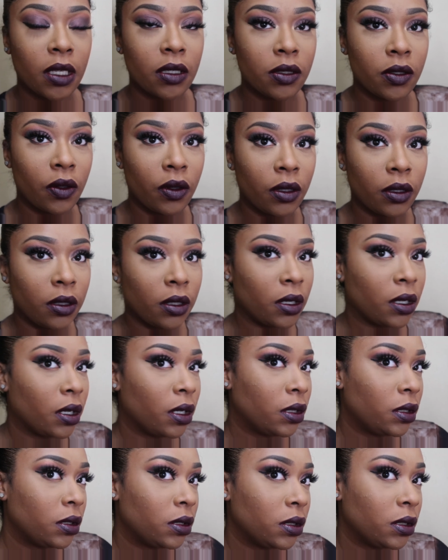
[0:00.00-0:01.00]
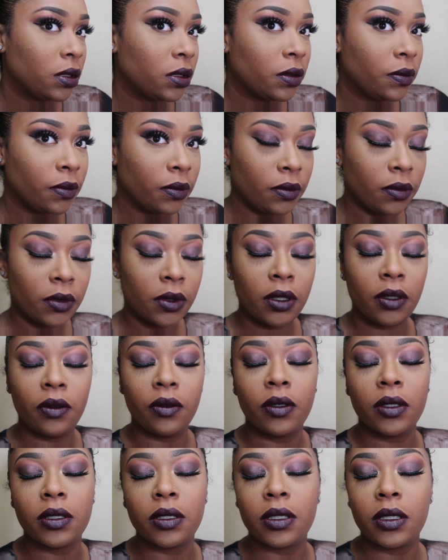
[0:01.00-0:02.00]
so that the colors, you
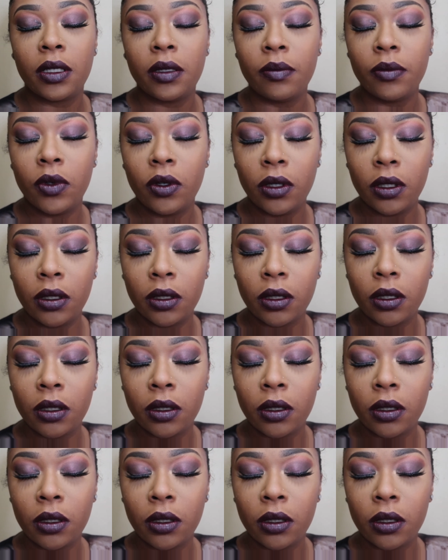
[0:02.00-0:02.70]
can see more.